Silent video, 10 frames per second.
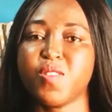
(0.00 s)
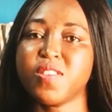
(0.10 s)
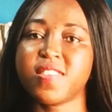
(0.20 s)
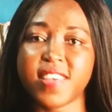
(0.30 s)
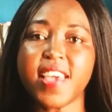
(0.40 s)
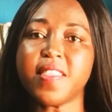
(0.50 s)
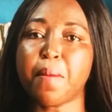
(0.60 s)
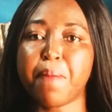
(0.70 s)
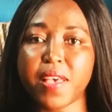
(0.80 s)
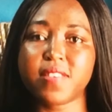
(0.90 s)
To see
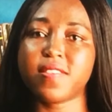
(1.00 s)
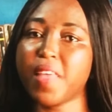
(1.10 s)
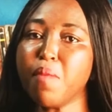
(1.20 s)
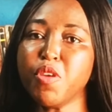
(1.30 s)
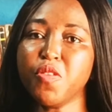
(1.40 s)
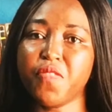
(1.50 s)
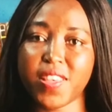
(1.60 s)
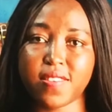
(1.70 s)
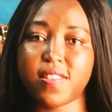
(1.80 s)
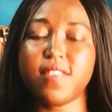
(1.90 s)
the best STEM
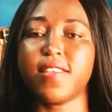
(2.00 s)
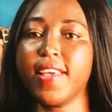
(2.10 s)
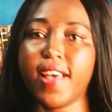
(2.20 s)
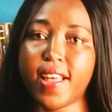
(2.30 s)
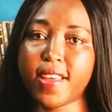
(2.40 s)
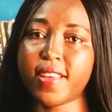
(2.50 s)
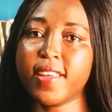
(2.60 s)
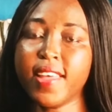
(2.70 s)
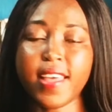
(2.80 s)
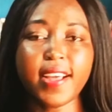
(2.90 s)
universities in
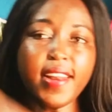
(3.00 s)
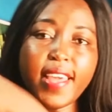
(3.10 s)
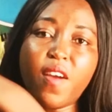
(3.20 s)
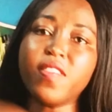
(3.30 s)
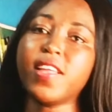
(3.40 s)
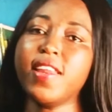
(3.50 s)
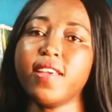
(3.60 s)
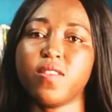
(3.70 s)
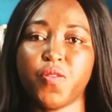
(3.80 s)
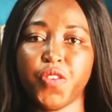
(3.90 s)
Ghana, click on the
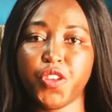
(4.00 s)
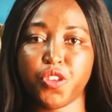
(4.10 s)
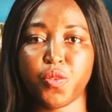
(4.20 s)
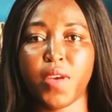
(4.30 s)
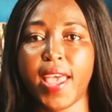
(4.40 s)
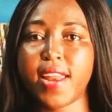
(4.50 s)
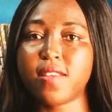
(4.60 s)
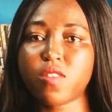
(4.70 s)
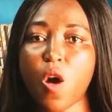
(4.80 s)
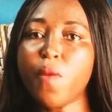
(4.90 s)
next video and
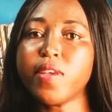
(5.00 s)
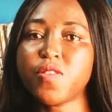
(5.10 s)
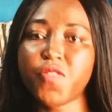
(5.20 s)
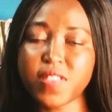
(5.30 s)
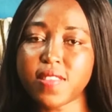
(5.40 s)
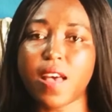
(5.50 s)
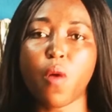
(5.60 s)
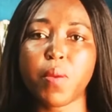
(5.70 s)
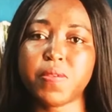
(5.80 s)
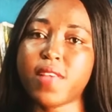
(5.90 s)
as always visit
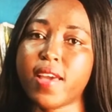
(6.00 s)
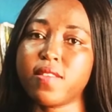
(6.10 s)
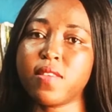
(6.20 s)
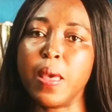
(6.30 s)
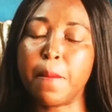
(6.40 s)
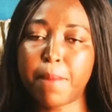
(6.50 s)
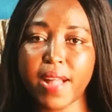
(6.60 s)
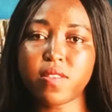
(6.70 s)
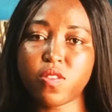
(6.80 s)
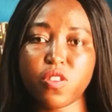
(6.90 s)
our website
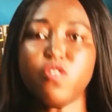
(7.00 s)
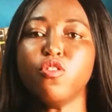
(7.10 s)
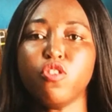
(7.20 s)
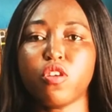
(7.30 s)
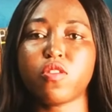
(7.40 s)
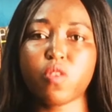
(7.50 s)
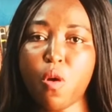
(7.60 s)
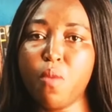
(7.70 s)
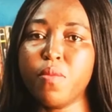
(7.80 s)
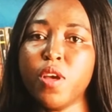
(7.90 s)

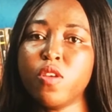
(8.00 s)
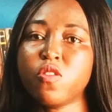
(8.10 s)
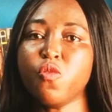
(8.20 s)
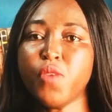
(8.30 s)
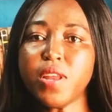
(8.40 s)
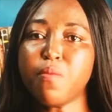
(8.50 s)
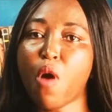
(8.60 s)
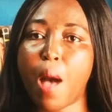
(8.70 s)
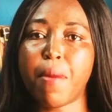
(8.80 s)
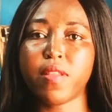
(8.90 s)
patstune.com to read
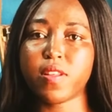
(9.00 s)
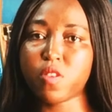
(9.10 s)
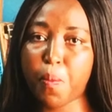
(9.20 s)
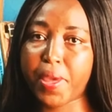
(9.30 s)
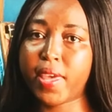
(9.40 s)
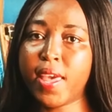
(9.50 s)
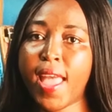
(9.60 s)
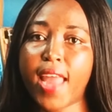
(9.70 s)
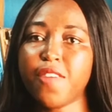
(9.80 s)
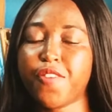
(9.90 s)
more about the topic.
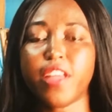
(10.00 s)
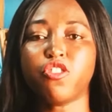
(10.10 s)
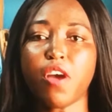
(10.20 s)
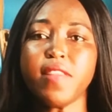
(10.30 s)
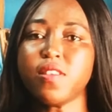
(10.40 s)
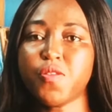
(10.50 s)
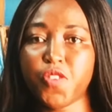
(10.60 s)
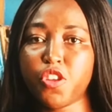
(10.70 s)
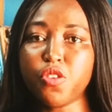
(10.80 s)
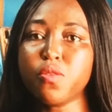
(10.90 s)
And if you enjoyed this
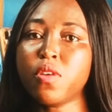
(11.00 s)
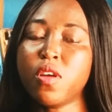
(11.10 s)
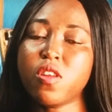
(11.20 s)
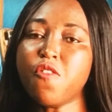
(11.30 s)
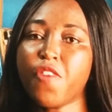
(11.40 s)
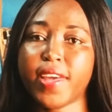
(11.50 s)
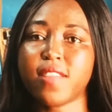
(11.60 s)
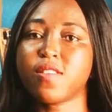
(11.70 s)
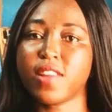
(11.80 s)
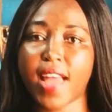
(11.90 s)
video, don't
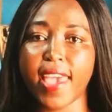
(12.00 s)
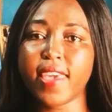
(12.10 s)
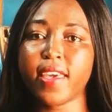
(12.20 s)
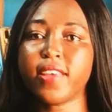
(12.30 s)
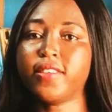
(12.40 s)
forget to like,